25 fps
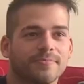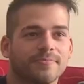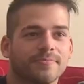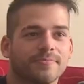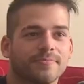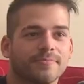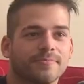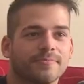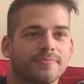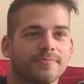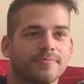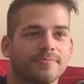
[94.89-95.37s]

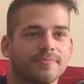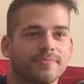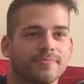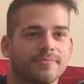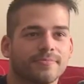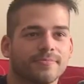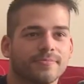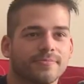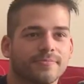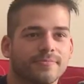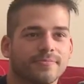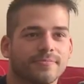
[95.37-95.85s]

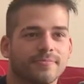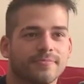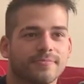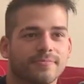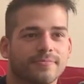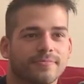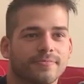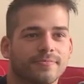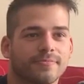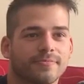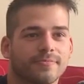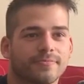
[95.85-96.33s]

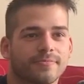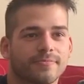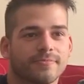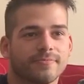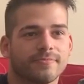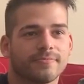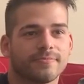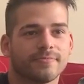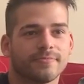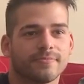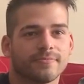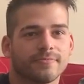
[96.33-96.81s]

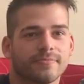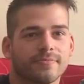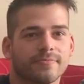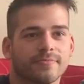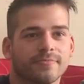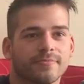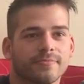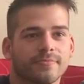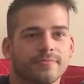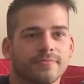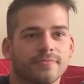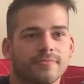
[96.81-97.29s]

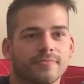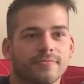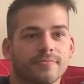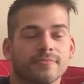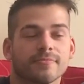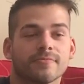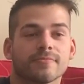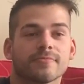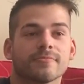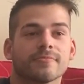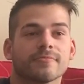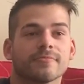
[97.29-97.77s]

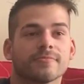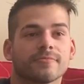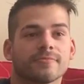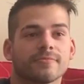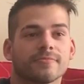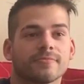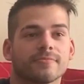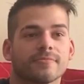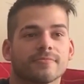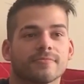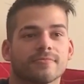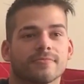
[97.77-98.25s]

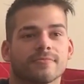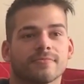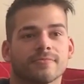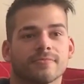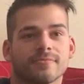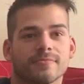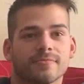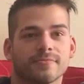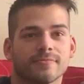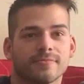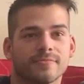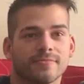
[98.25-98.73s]

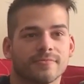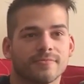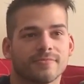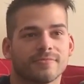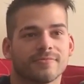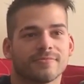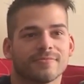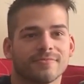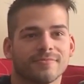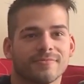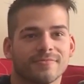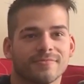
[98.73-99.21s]

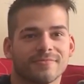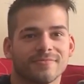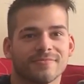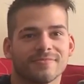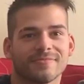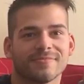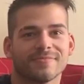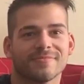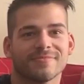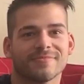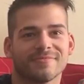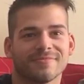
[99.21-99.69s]

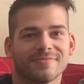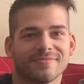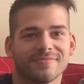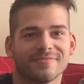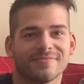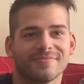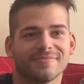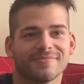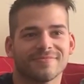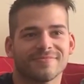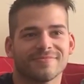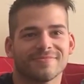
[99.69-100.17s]

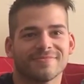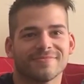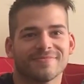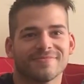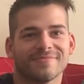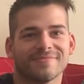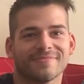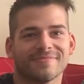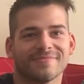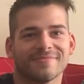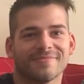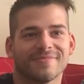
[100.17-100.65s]

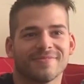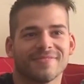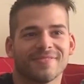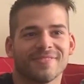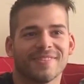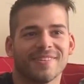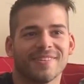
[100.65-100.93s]
(silent)